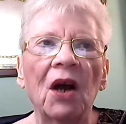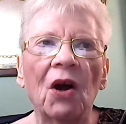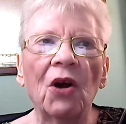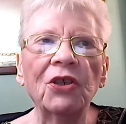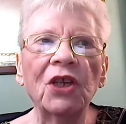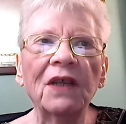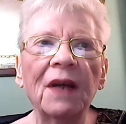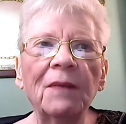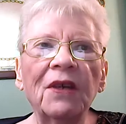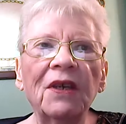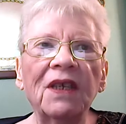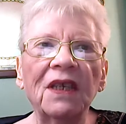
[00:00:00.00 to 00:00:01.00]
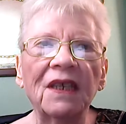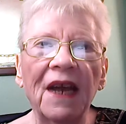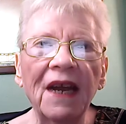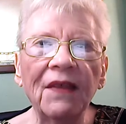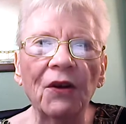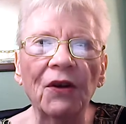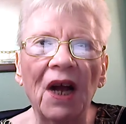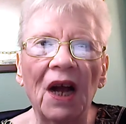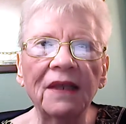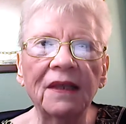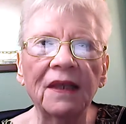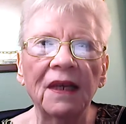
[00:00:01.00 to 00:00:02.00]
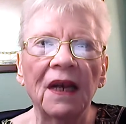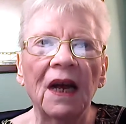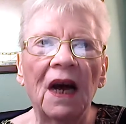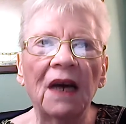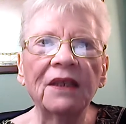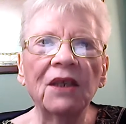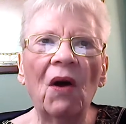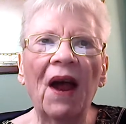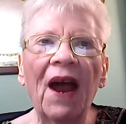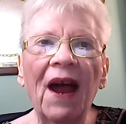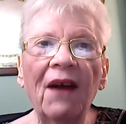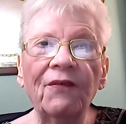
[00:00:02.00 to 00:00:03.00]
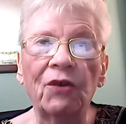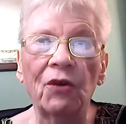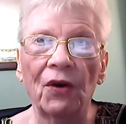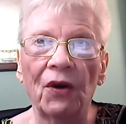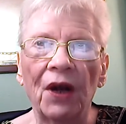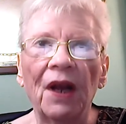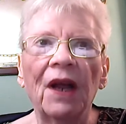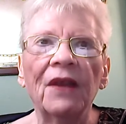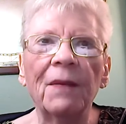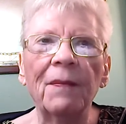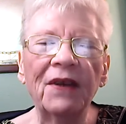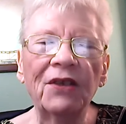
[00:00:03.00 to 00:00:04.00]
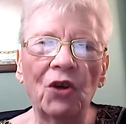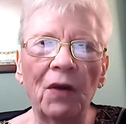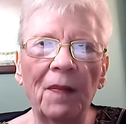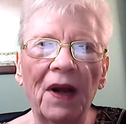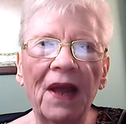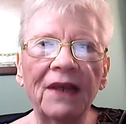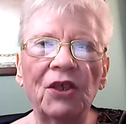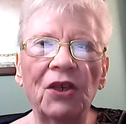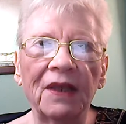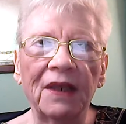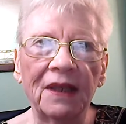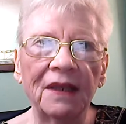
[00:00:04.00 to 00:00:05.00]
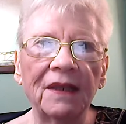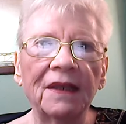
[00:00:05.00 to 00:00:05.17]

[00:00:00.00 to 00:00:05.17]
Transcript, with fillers: urging them to delay their cuts until after the midterm elections.